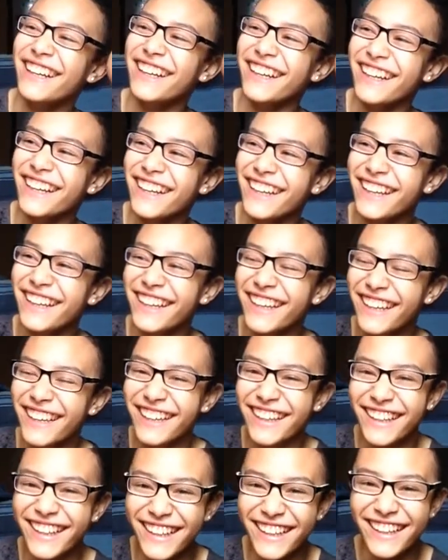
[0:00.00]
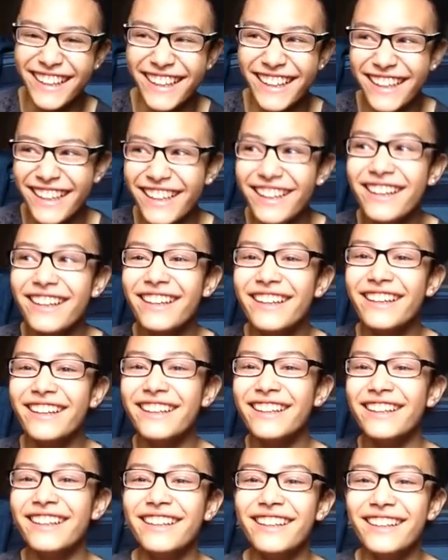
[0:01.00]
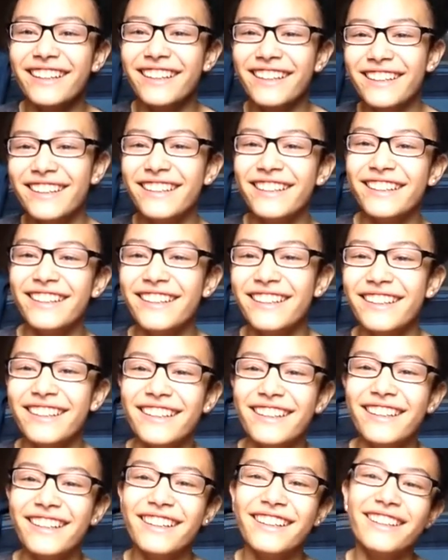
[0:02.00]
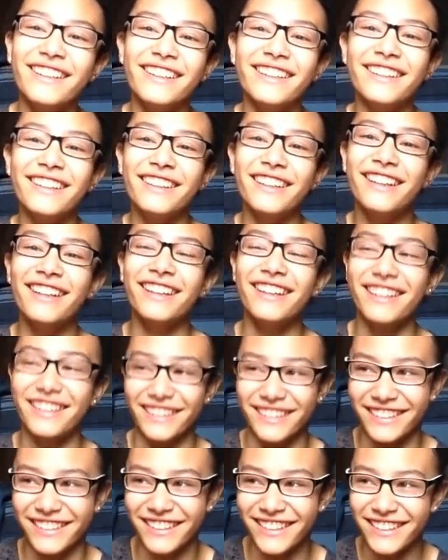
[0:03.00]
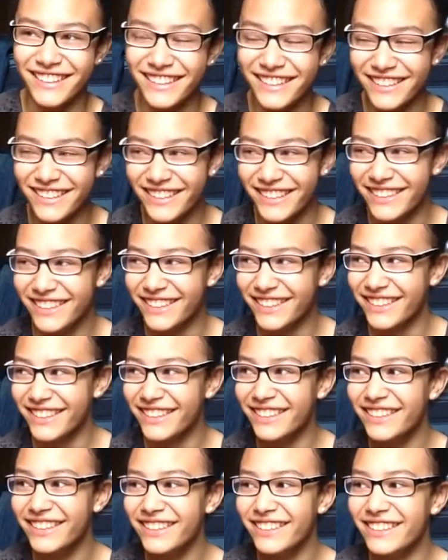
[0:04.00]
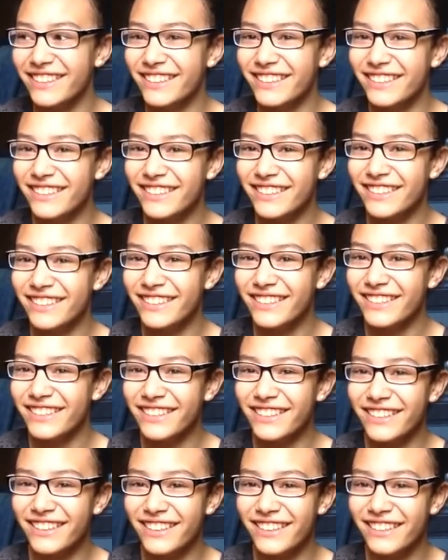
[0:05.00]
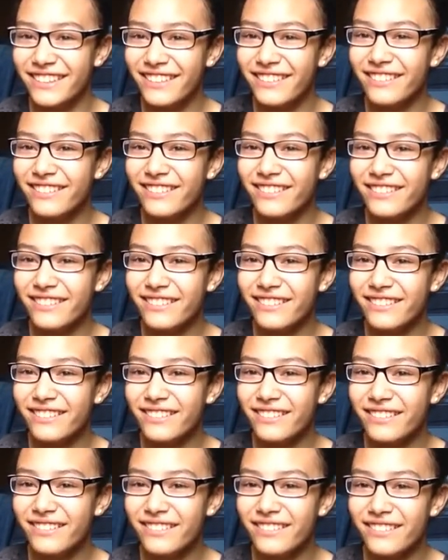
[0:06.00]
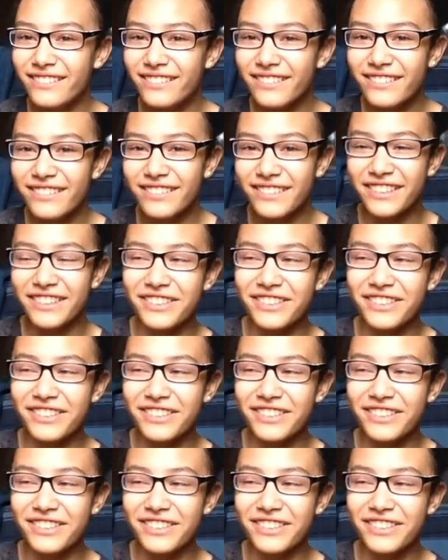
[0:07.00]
(not speaking)